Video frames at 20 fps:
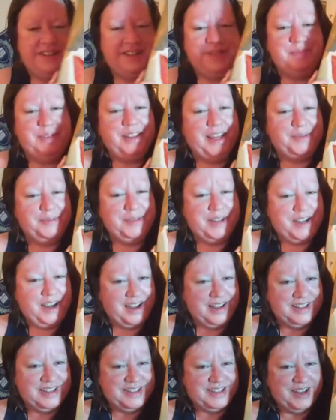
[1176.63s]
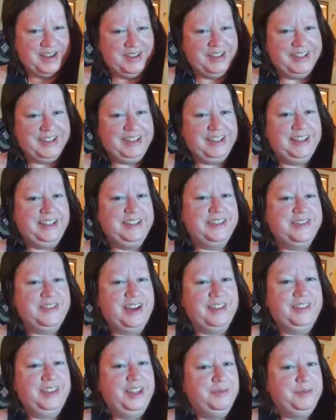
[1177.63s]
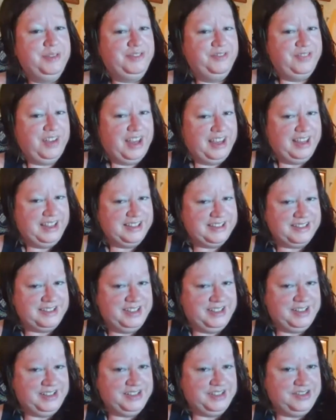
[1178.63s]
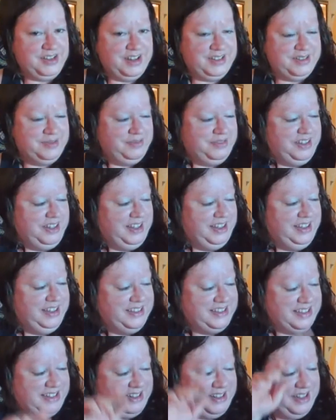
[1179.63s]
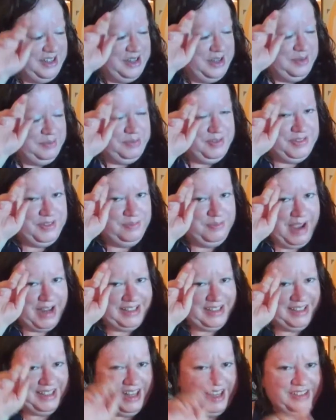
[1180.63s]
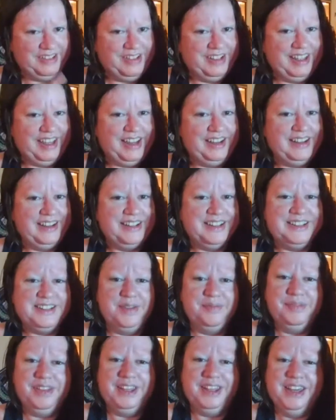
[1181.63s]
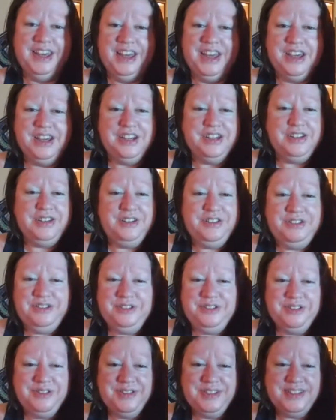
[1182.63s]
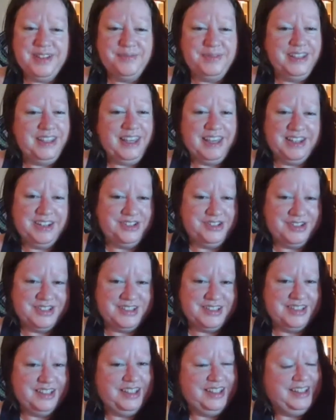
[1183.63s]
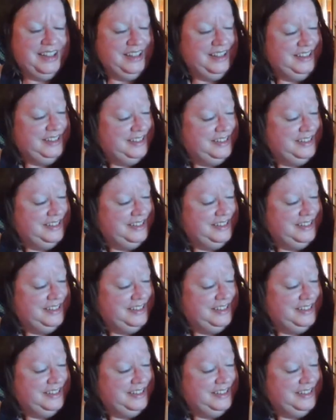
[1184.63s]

to be like Picasso and deconstruct the human face and deconstruct some things and put them back together again into something new and something interesting.